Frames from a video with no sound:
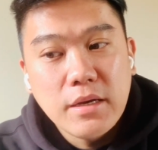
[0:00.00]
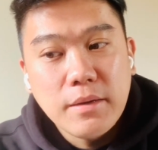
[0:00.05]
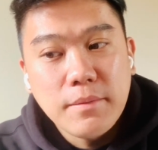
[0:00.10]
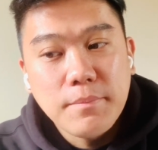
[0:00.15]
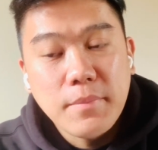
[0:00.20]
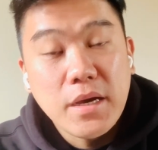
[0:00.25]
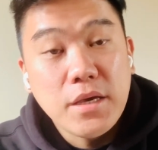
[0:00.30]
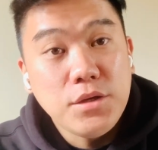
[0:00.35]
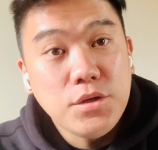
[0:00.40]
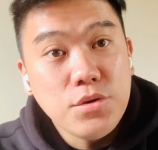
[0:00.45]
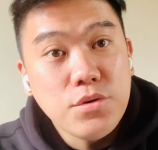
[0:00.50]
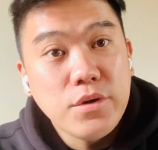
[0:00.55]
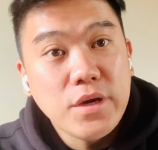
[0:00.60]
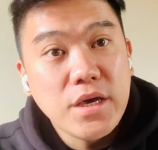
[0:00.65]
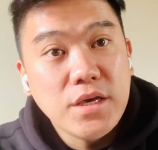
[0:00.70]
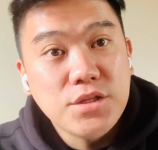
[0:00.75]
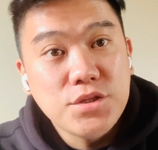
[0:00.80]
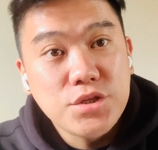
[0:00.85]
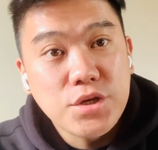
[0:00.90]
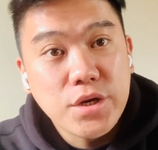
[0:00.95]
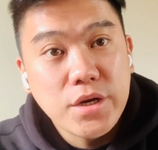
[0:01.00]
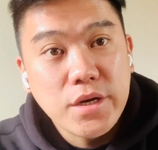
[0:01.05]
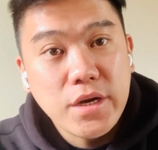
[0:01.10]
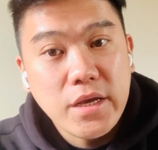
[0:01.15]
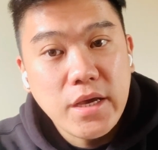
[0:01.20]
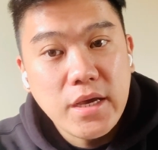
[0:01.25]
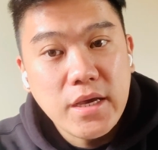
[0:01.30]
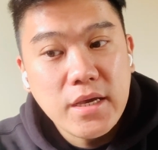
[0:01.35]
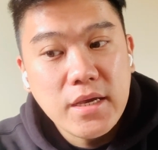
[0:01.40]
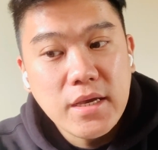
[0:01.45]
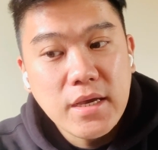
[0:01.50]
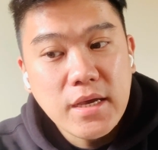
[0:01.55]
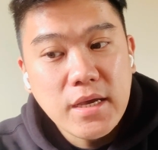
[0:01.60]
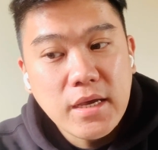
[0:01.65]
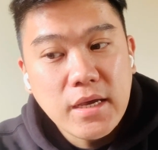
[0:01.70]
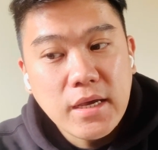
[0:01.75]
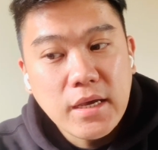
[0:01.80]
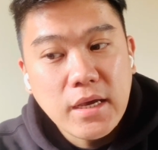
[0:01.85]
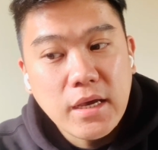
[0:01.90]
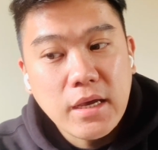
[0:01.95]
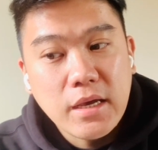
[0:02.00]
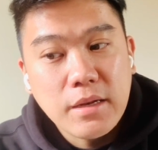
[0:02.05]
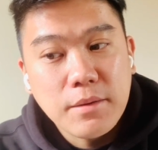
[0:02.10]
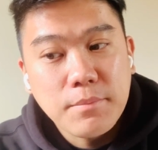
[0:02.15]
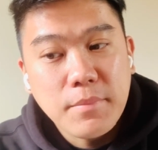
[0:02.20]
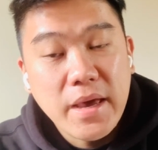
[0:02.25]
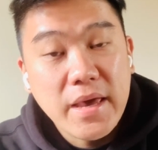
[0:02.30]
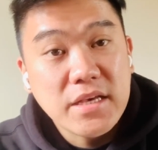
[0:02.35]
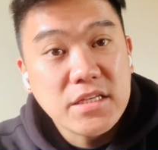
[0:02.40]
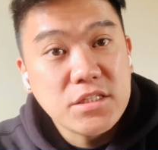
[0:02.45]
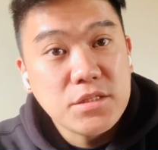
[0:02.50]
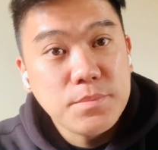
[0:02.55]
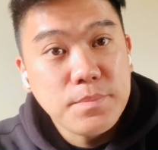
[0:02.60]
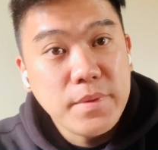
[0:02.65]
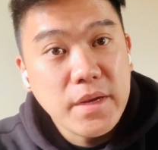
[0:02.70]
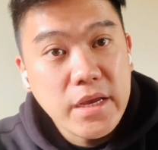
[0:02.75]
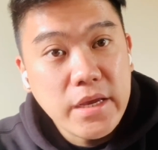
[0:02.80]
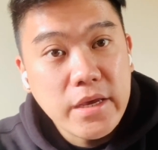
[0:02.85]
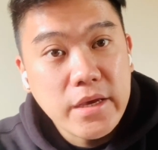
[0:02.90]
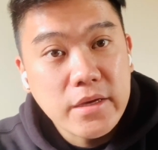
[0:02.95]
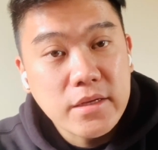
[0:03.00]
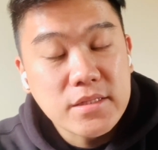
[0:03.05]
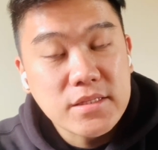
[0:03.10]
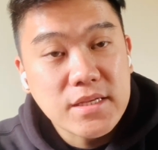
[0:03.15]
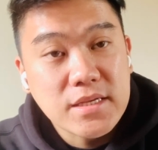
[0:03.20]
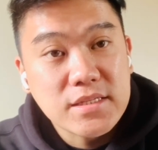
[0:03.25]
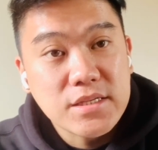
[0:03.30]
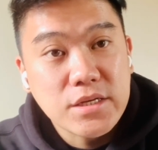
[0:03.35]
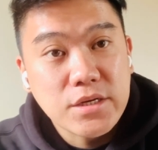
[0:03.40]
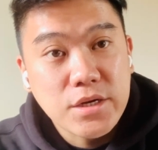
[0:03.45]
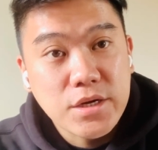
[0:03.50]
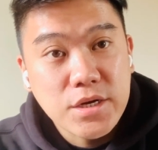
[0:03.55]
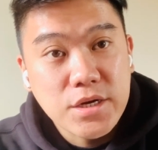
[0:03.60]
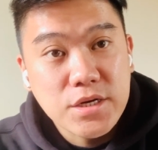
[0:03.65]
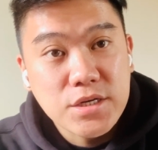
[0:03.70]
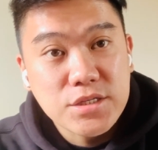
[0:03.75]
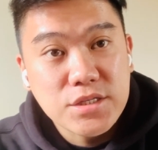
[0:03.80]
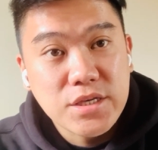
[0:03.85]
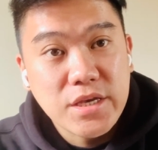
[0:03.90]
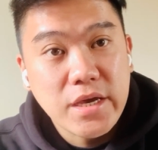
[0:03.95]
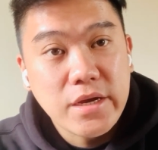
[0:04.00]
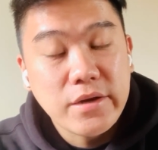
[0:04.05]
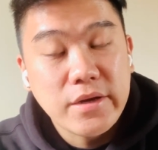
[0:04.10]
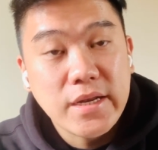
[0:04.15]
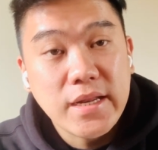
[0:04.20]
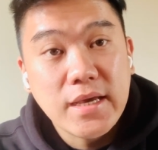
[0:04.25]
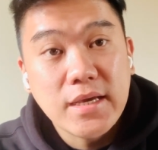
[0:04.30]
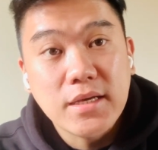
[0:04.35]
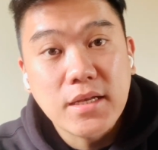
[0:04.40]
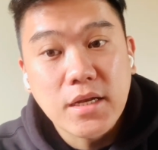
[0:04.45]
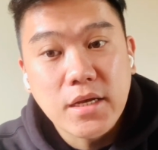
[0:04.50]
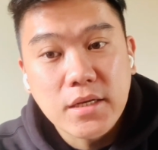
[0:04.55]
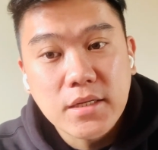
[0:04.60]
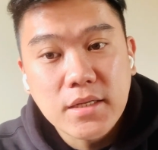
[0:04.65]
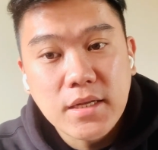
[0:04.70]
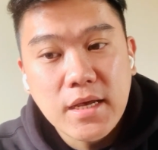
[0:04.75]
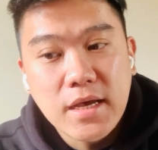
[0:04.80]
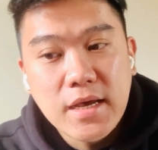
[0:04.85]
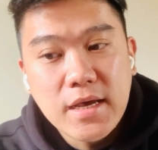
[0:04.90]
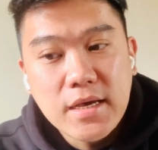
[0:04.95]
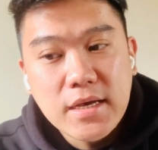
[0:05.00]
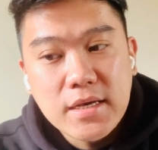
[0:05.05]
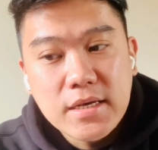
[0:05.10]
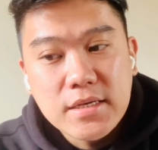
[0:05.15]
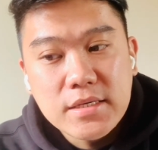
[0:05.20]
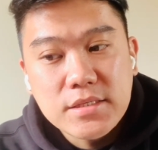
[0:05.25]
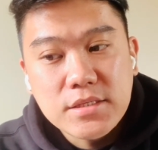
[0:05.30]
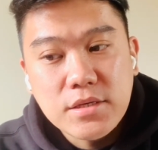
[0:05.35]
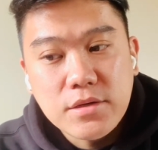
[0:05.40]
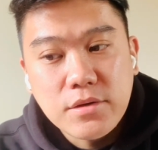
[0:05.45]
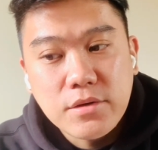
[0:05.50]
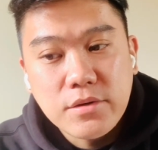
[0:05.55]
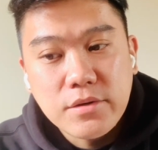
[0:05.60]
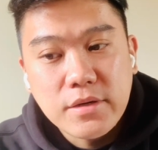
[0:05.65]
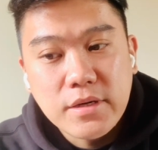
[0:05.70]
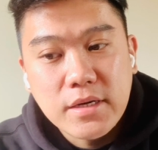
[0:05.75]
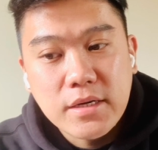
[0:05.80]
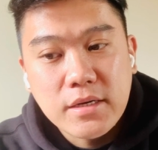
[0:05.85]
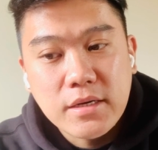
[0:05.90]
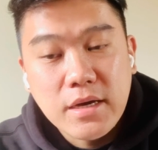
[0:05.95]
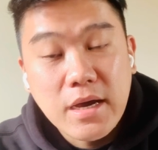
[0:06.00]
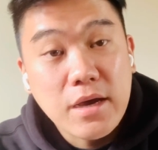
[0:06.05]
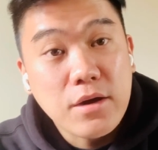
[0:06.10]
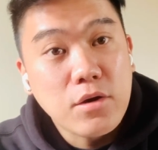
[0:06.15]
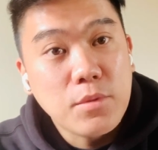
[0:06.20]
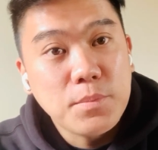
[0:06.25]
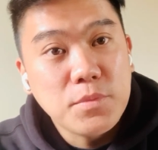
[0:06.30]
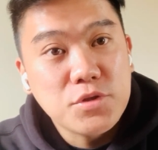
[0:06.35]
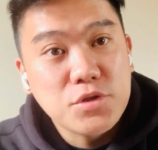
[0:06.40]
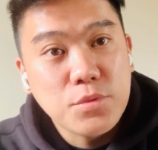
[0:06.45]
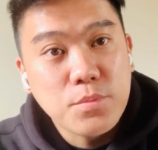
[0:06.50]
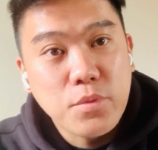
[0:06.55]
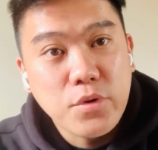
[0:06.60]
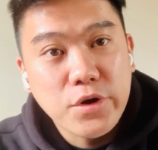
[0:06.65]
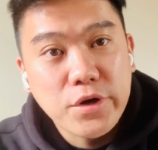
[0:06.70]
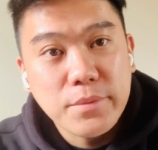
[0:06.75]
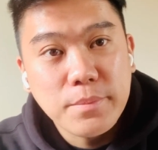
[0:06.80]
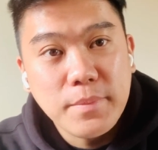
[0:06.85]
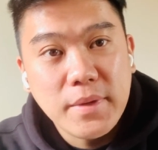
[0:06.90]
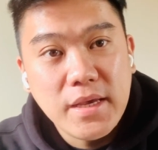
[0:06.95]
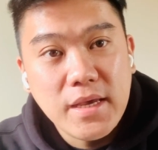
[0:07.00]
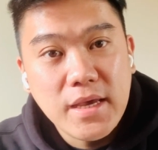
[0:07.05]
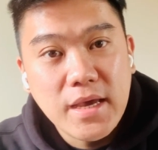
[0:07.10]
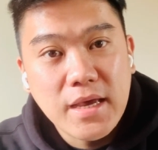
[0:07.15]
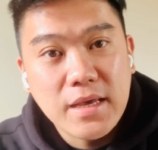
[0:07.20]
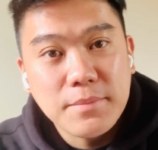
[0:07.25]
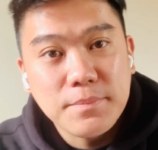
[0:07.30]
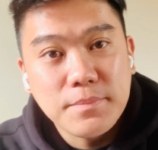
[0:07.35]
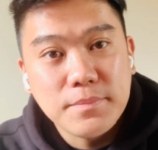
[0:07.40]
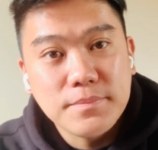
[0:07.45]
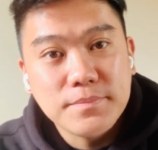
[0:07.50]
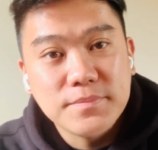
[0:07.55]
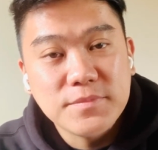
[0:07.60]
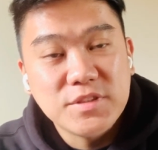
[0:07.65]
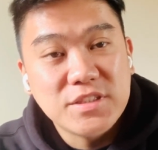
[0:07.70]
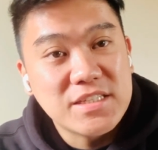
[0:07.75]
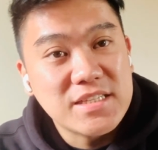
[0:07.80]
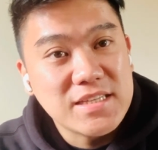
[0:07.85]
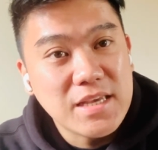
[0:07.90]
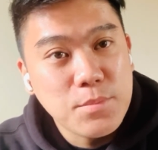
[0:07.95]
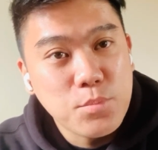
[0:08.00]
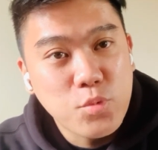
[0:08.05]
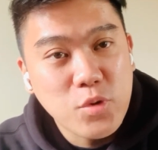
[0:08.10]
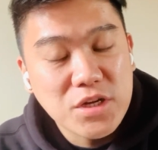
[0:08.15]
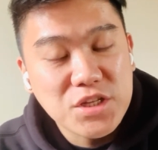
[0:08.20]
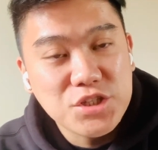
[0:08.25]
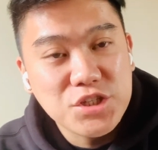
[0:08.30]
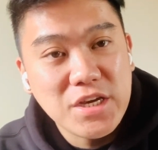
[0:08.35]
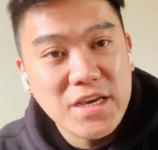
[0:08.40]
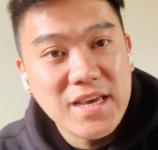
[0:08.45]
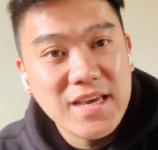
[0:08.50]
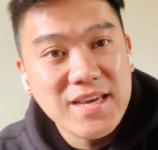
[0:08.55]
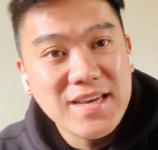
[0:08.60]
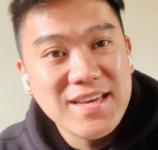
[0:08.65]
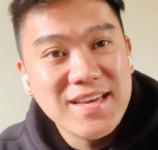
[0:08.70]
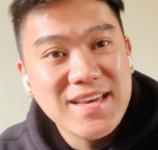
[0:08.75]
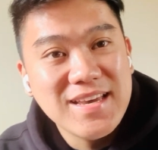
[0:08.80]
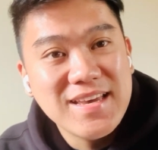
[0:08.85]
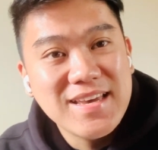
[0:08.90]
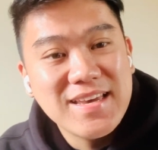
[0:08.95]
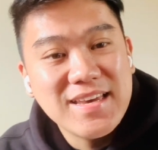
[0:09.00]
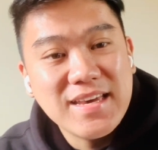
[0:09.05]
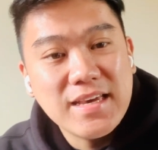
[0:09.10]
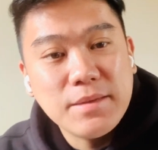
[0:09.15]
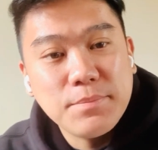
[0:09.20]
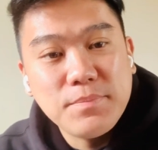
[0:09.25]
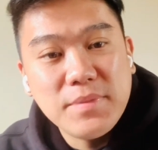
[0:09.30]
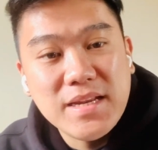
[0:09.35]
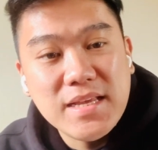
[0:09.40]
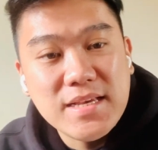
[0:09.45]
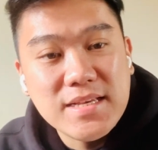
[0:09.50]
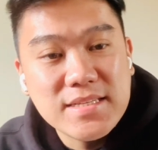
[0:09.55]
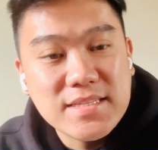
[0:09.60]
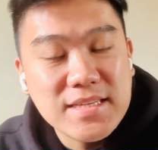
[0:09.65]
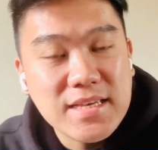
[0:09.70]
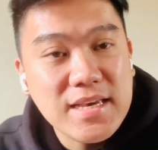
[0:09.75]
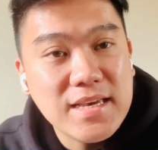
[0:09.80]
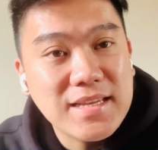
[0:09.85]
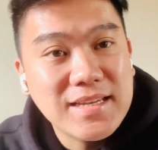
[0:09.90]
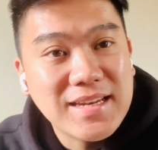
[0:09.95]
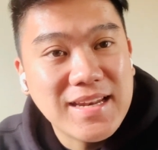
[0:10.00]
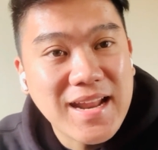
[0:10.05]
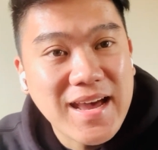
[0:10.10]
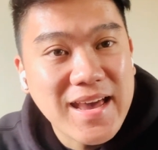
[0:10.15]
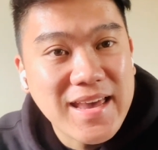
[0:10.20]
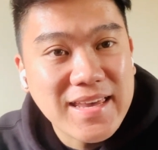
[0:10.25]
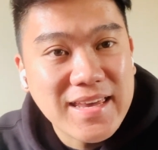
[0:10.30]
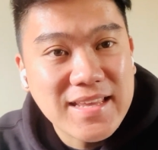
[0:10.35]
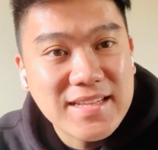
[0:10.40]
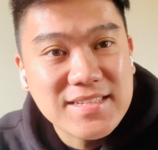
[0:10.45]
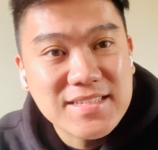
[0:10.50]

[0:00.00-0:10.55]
my UK journey and my experience as a nurse here in England. So I hope you support me and just keep watching, and please hit like and